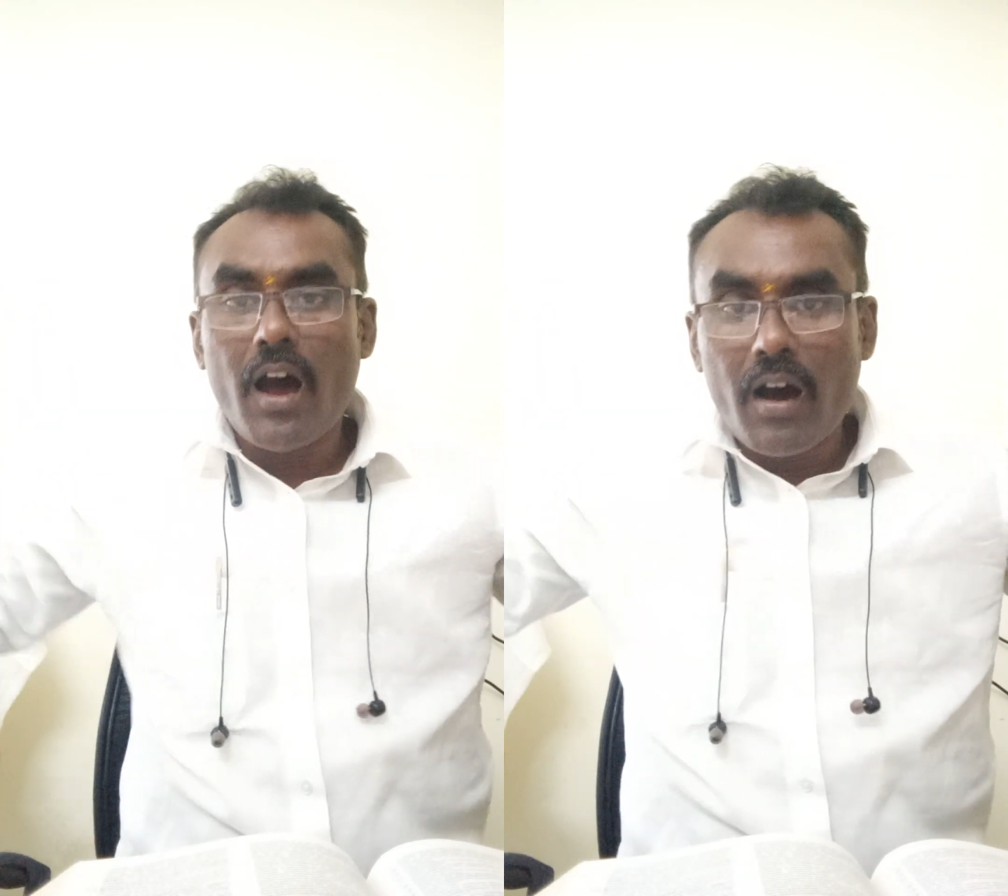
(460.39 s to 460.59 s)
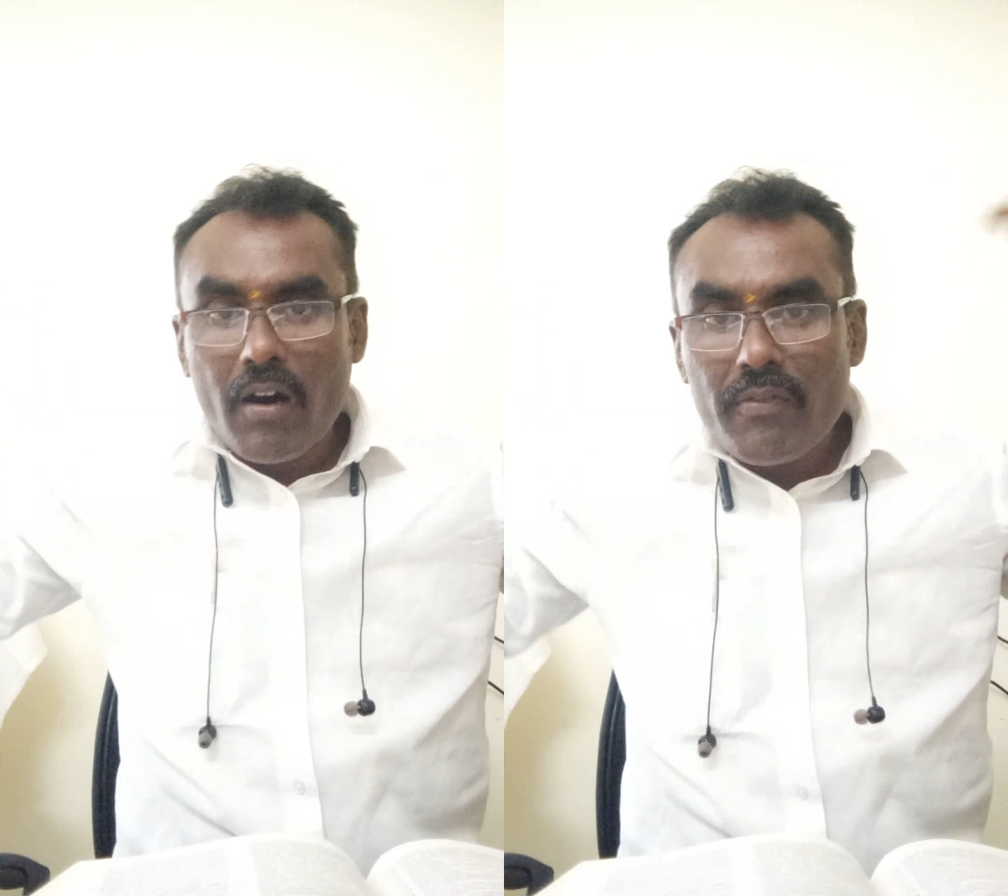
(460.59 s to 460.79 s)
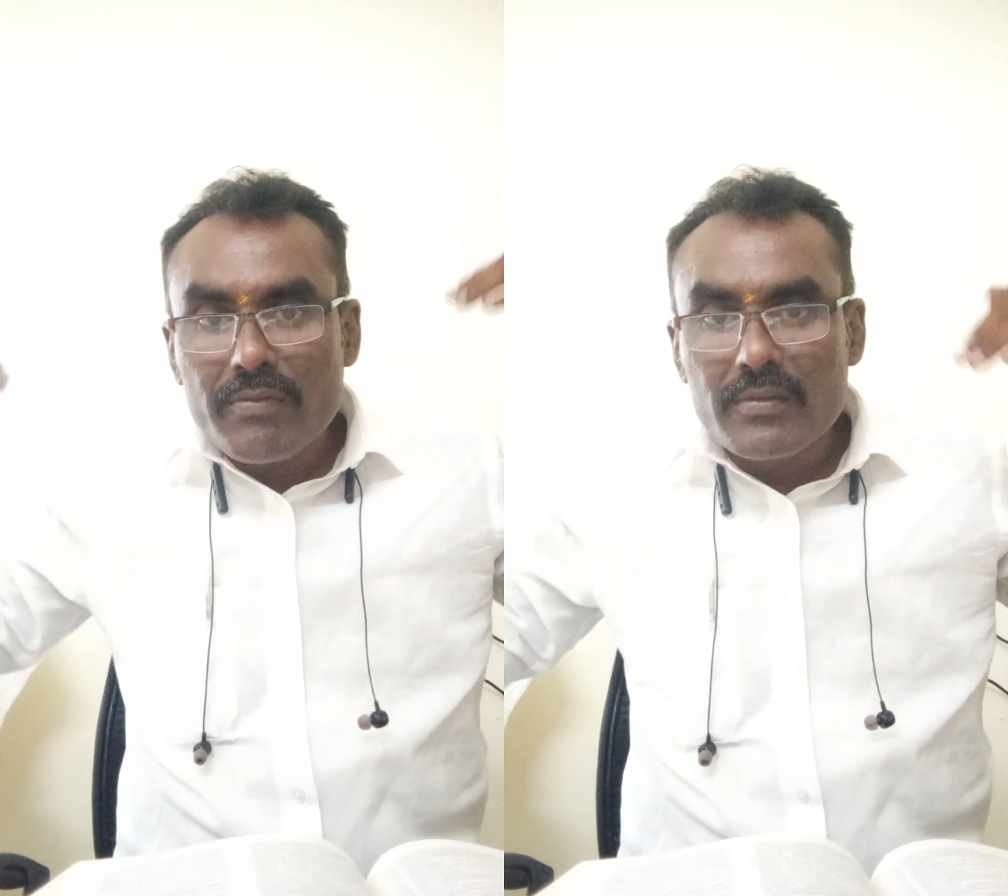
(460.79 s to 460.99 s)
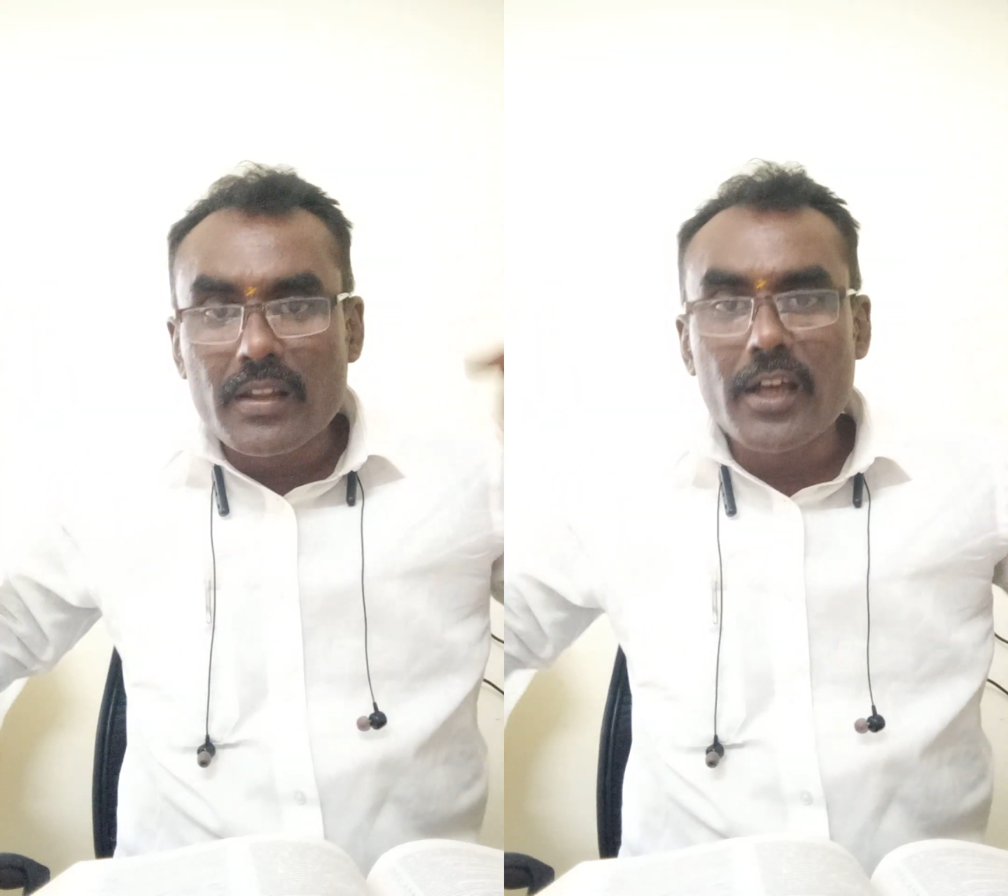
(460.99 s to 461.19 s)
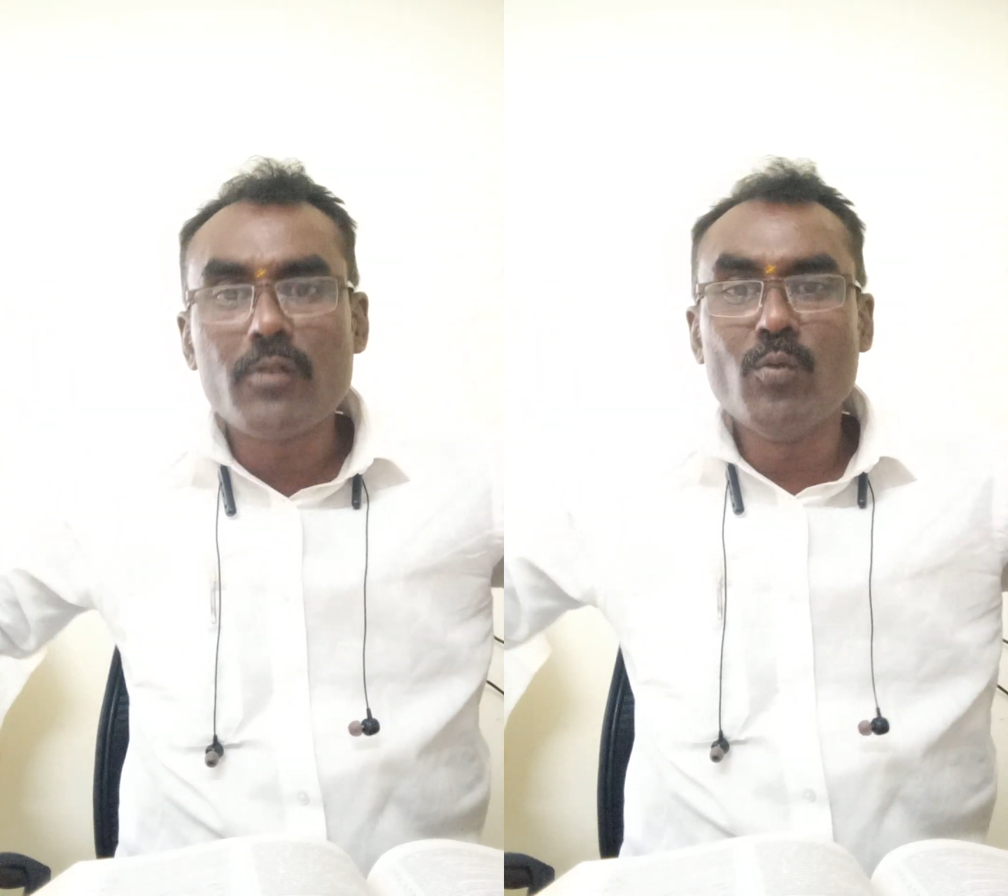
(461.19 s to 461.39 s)
of
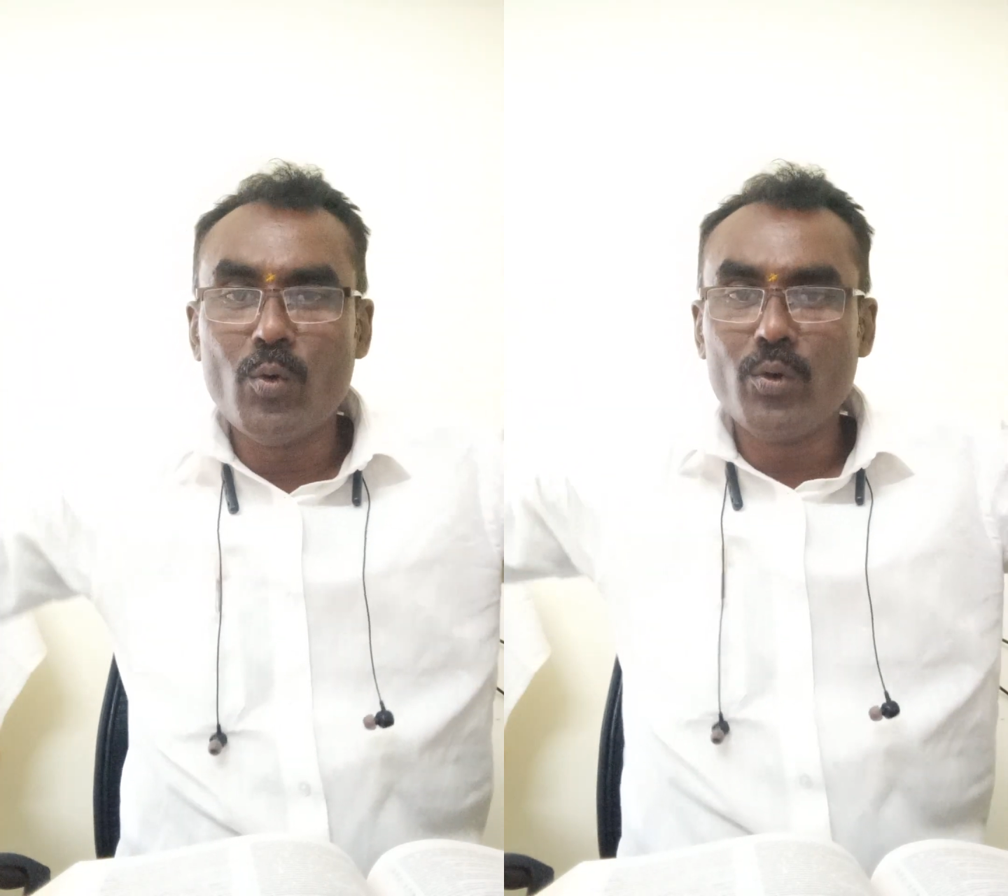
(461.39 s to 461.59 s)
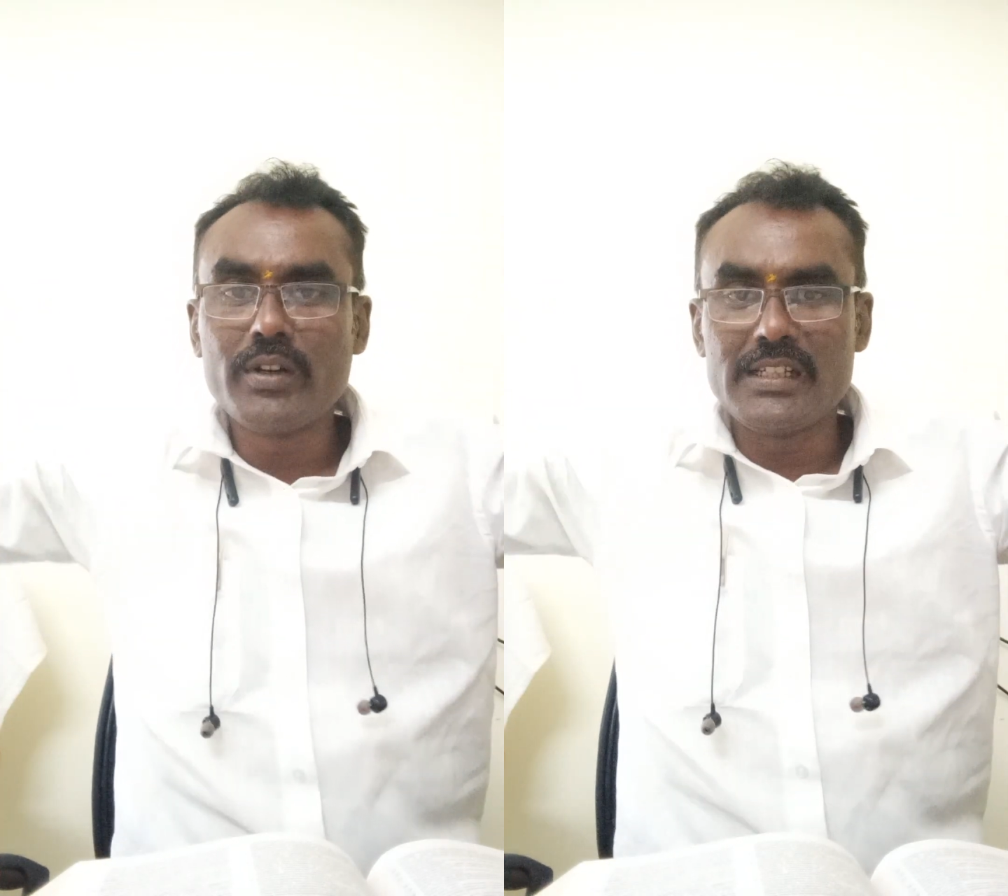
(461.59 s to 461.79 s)
their own